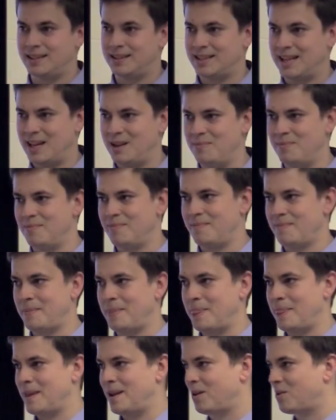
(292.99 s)
the same.
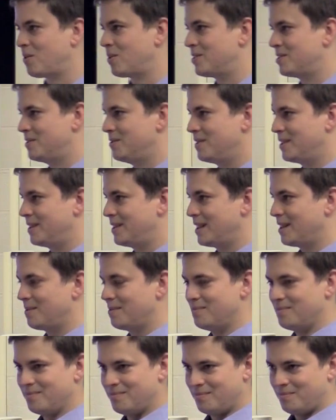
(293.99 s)
And of course, you could
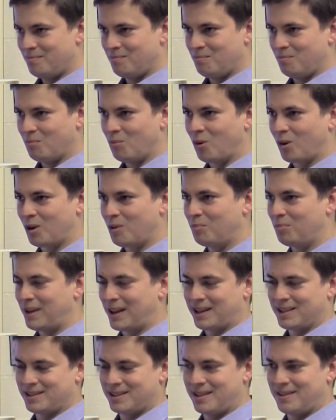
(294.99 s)
get more
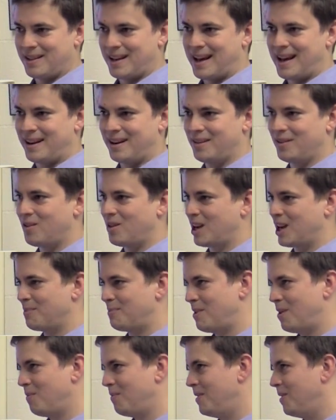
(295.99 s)
complex than that and talk
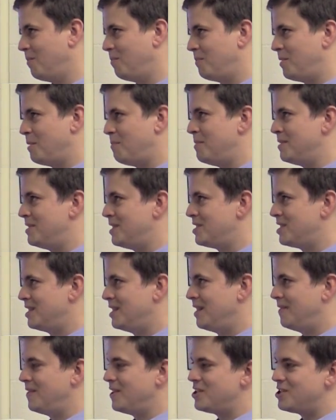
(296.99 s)
about the
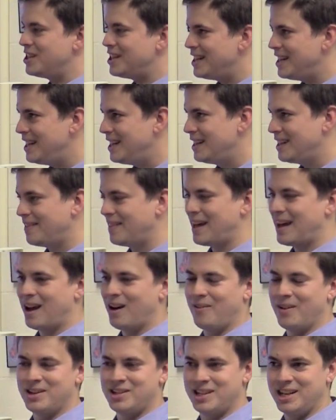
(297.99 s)
position in the gene and
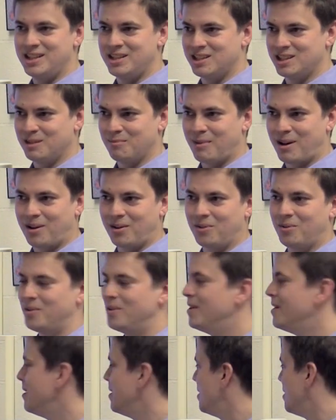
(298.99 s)
how that changes the model.